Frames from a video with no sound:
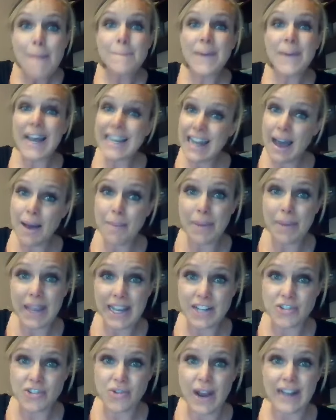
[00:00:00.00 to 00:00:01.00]
by not
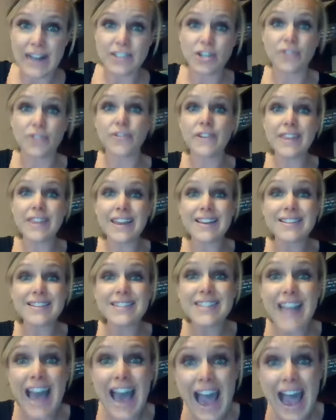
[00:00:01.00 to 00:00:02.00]
being a director for the
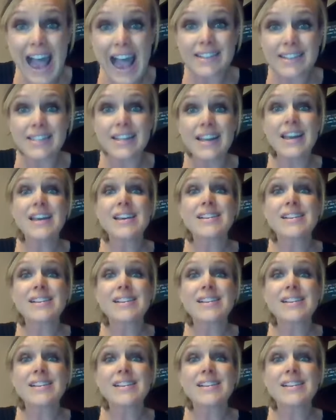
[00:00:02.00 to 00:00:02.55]
exact